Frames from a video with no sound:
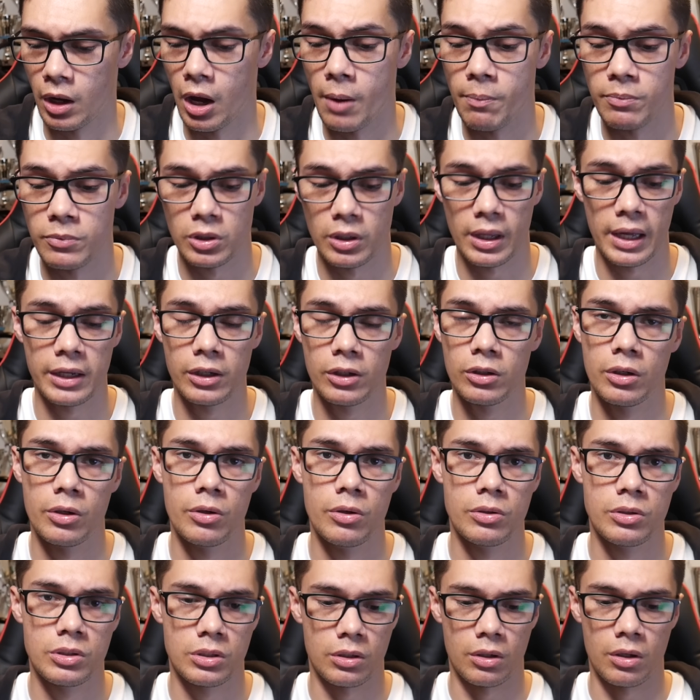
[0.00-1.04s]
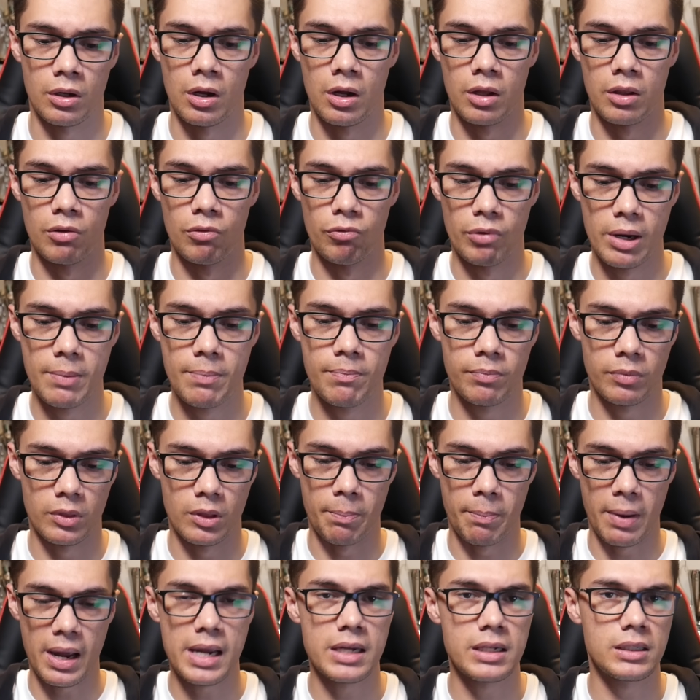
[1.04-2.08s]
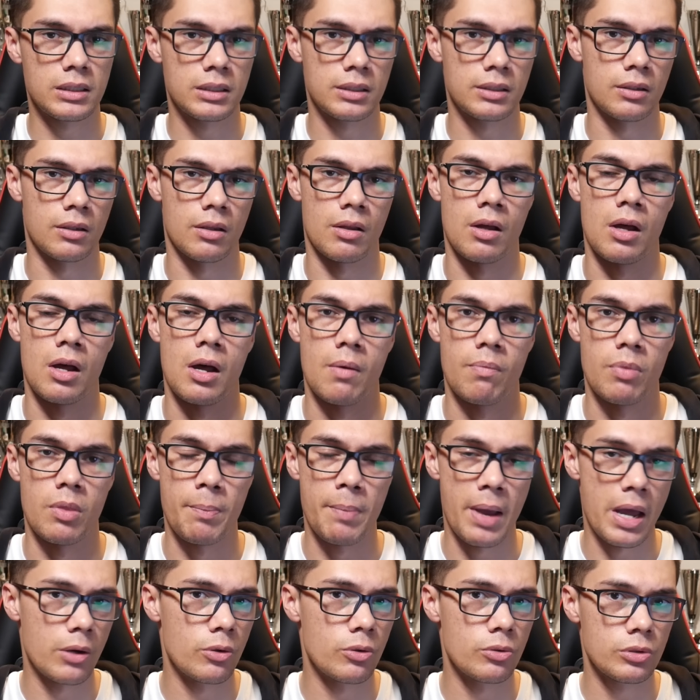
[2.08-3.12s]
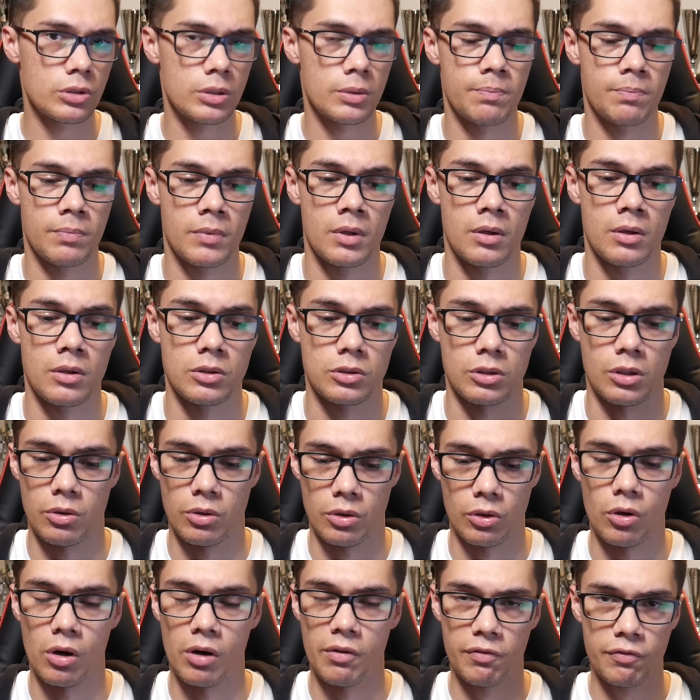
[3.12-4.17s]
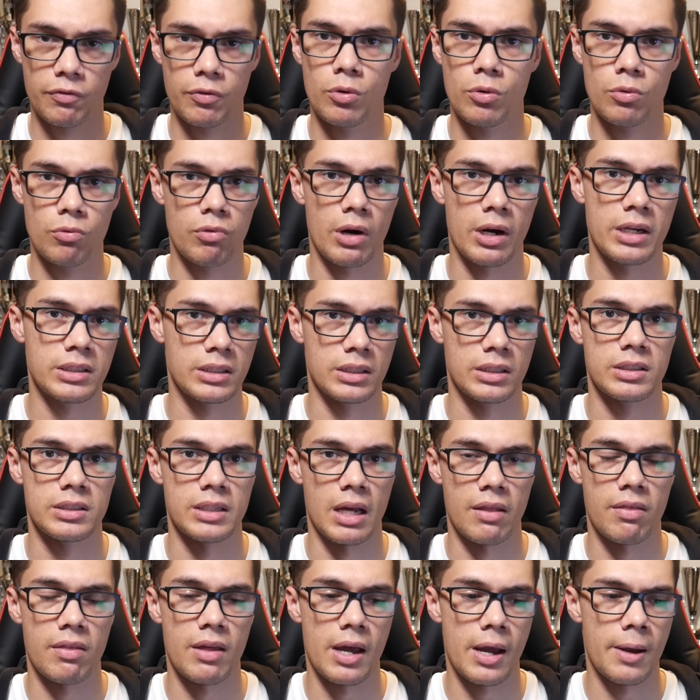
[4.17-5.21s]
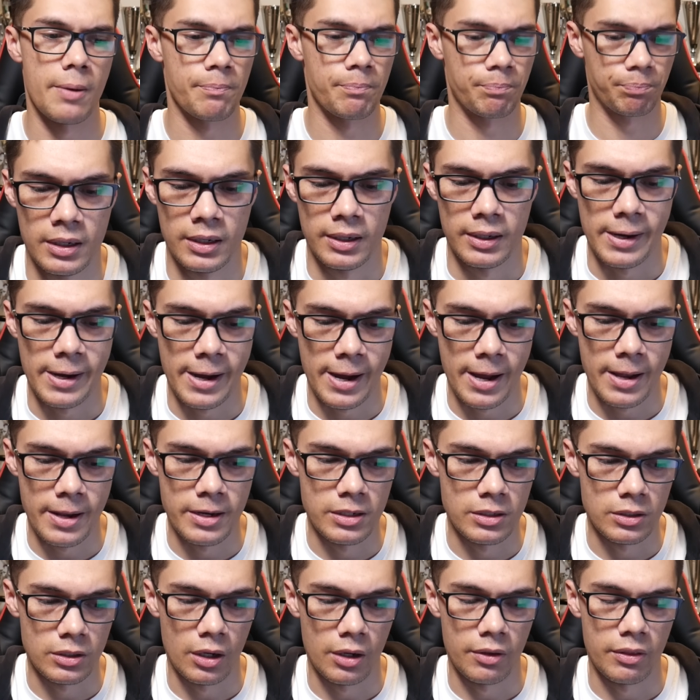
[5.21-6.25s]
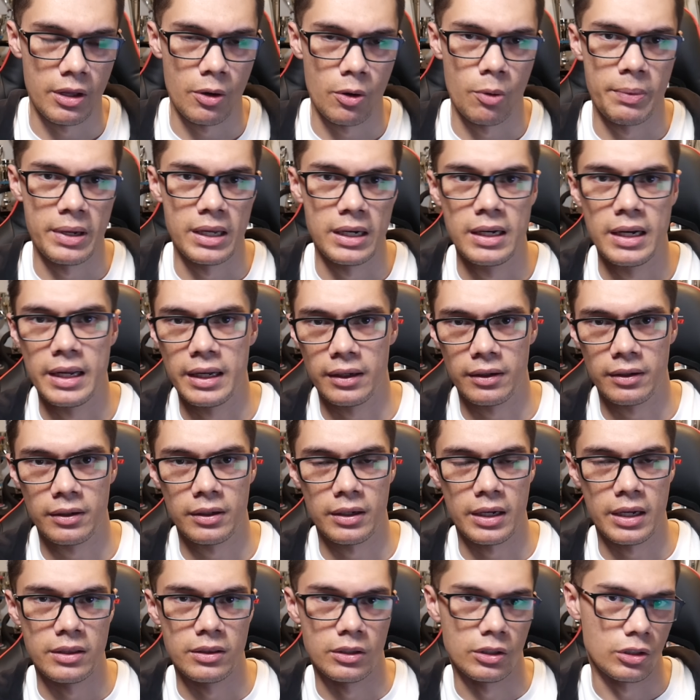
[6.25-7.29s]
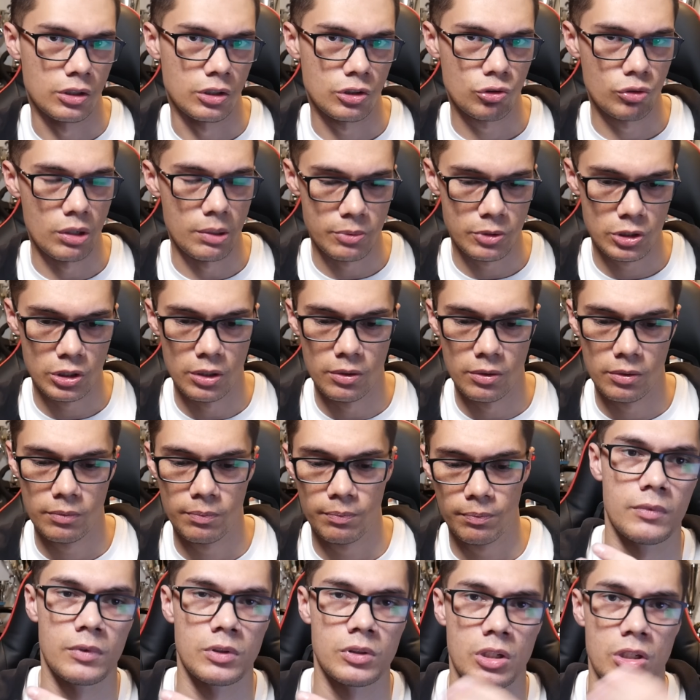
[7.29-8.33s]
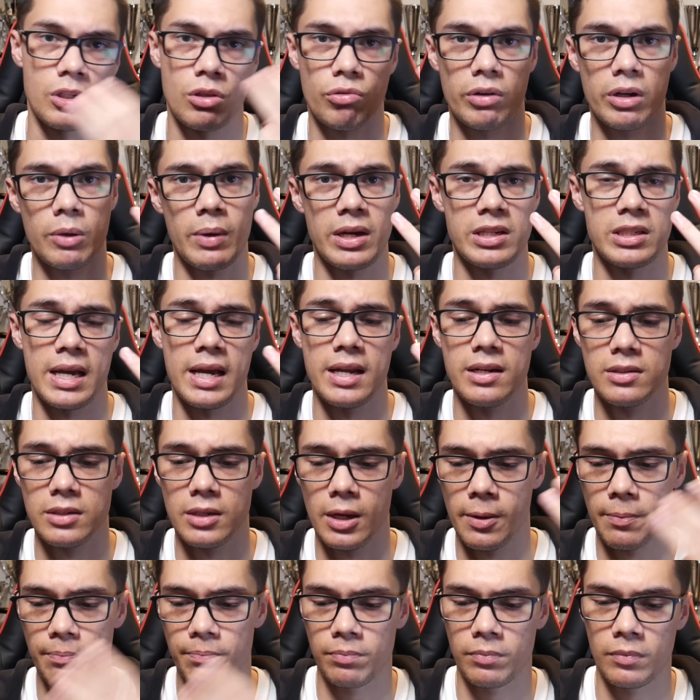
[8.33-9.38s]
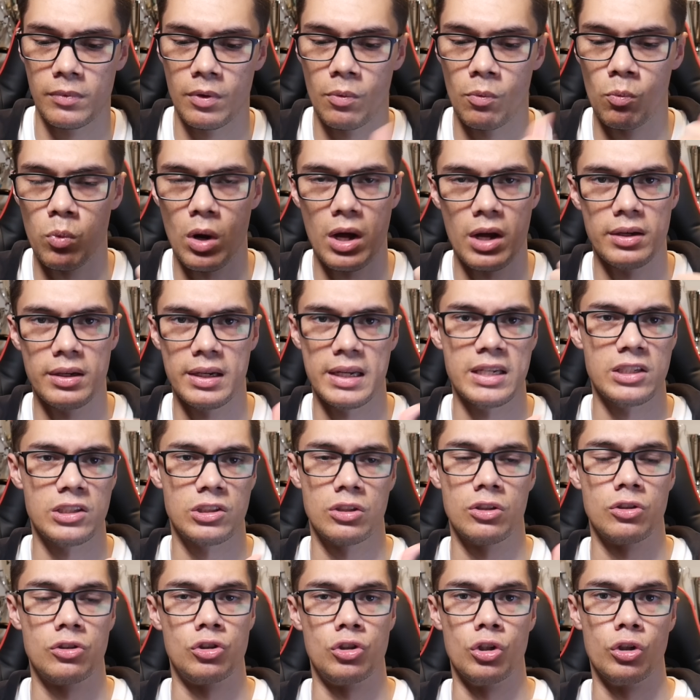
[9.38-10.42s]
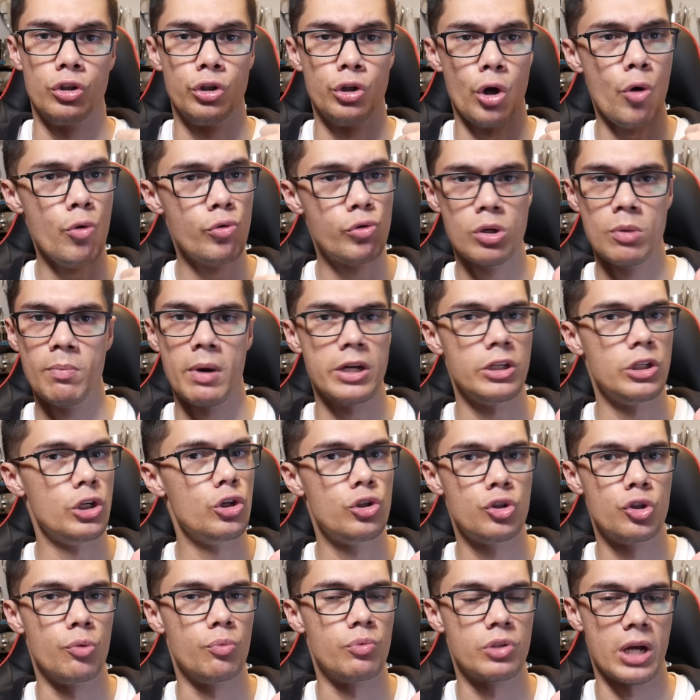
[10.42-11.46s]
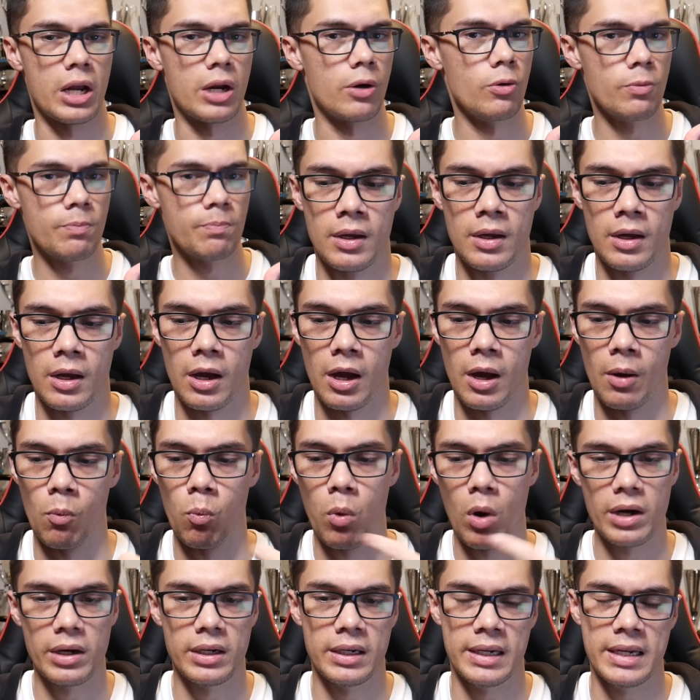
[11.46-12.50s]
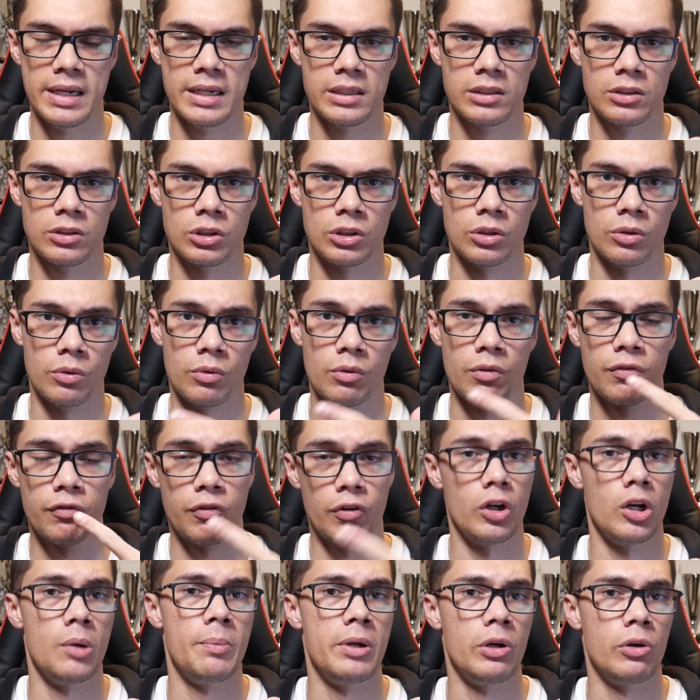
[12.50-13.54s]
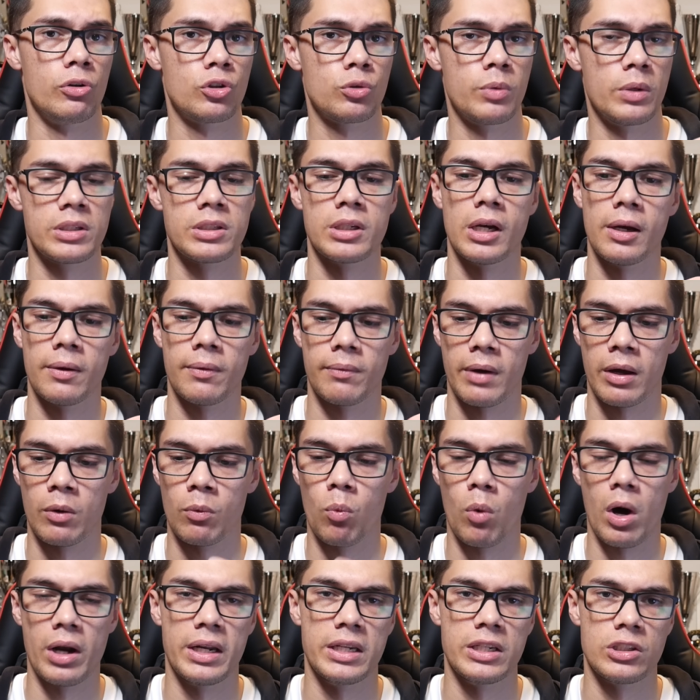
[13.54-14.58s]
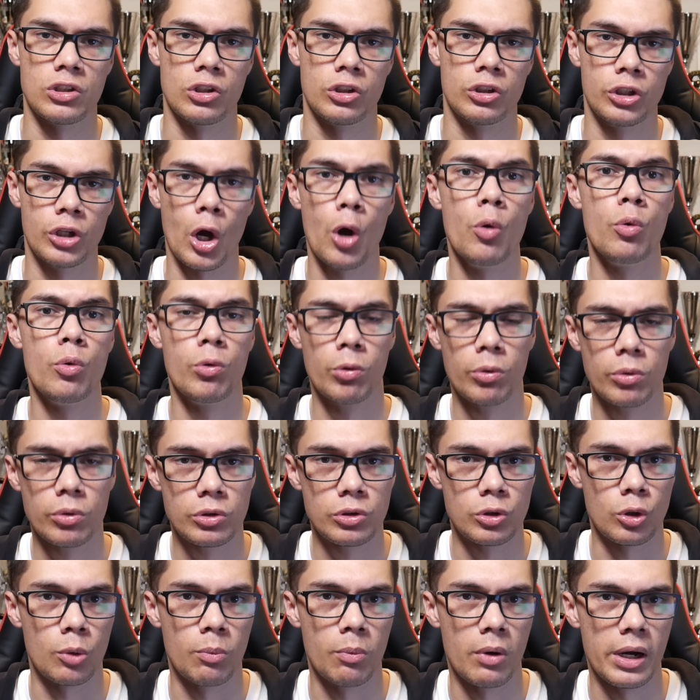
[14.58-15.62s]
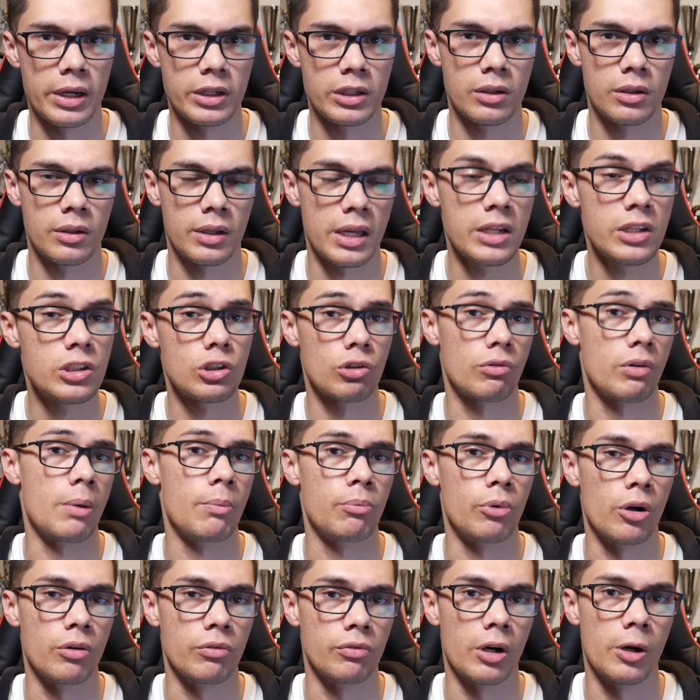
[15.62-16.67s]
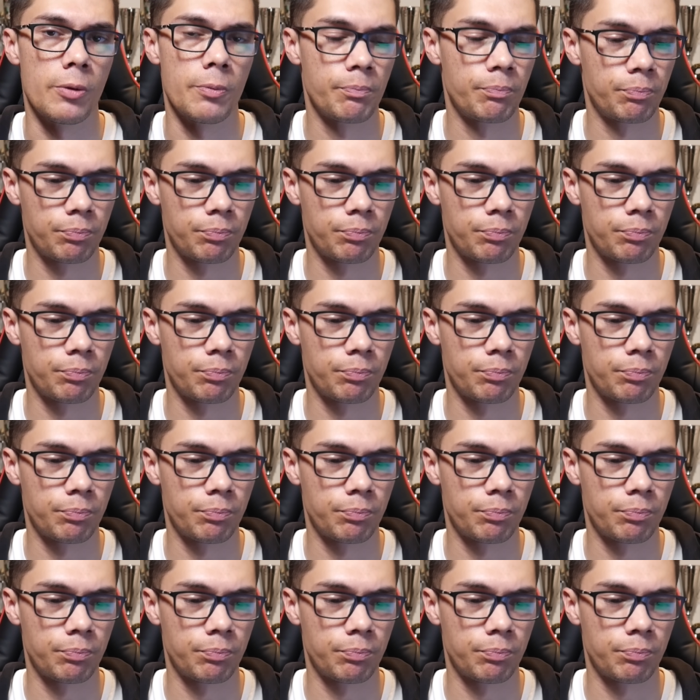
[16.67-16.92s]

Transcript: So that includes the rim, the base, the pedals. So you've got a full racing set there, and there will be a link in the description. So 3 ways to enter. One is to go to my YouTube channel. One is to follow me on Twitter, and one is to go to my Instagram profile.